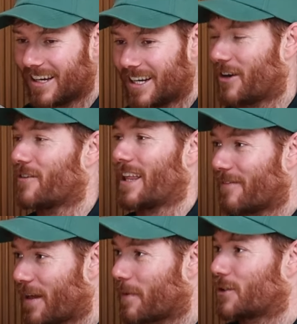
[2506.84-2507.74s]
you don't really
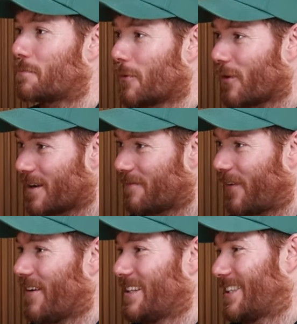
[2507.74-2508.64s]
have that much pull or
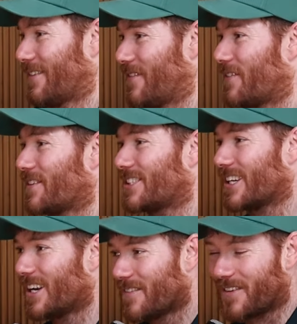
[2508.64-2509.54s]
influence to move
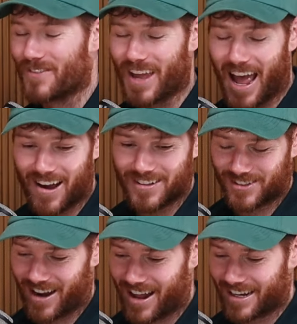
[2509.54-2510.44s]
your hours
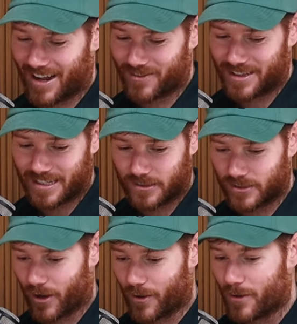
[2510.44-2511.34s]
around and everything.
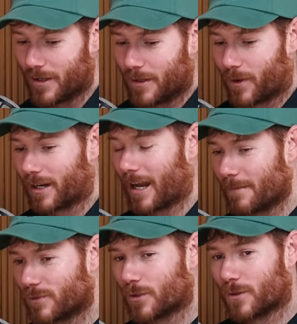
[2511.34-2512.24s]
So when it
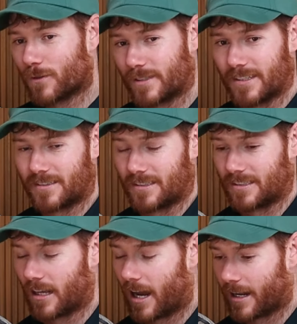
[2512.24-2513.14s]
came to
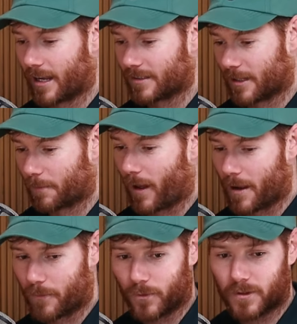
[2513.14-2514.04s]
starting SC
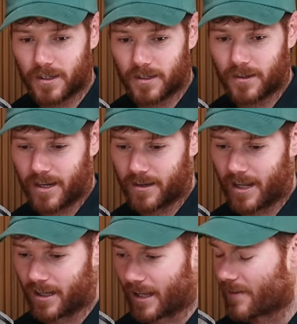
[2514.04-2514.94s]
Playbook
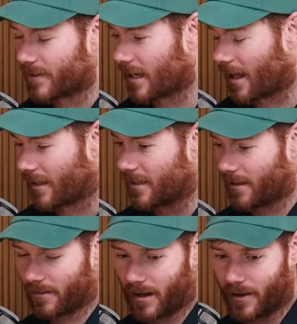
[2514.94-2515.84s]
and leaving Daily
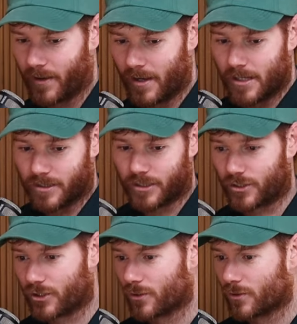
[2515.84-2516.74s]
Telegraph,
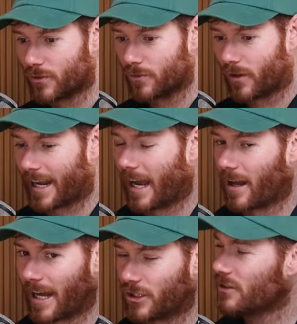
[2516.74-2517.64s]
did you like,
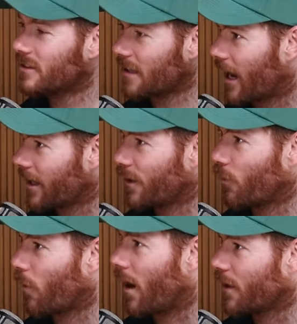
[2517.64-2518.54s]
had you started it
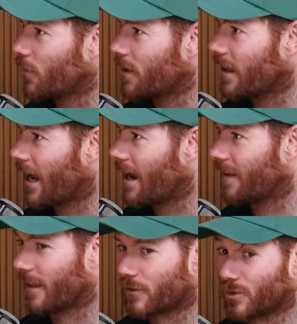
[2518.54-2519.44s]
while you were there
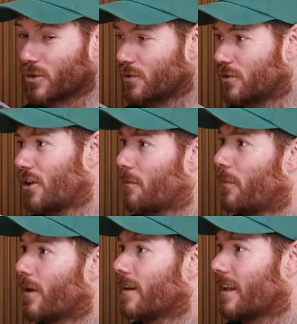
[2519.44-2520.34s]
and then grew it to a certain
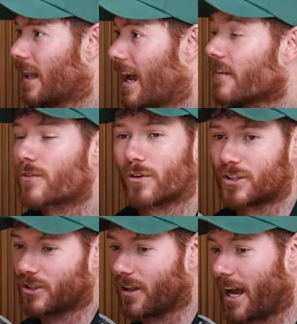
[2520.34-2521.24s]
point and then left? Or
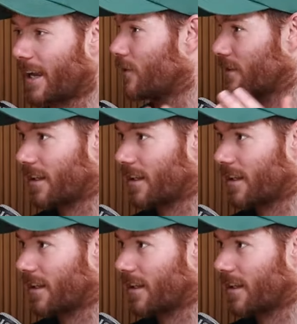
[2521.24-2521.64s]
did you like, it was a